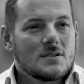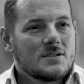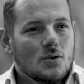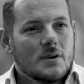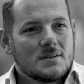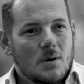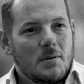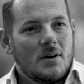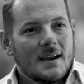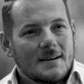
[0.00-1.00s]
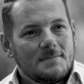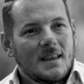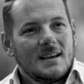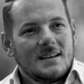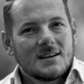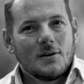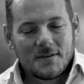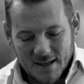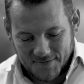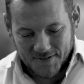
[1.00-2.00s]
tell the story to a buyer.
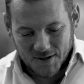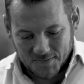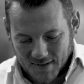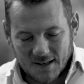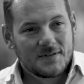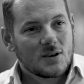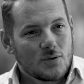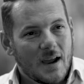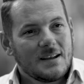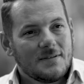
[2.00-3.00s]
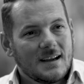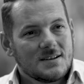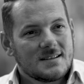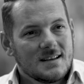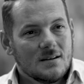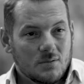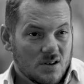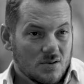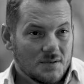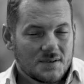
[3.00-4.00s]
So if the, if the creative agency that
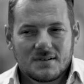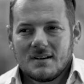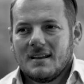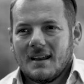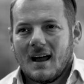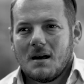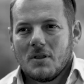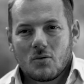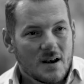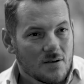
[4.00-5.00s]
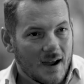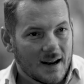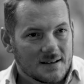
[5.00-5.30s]
we use, um, the render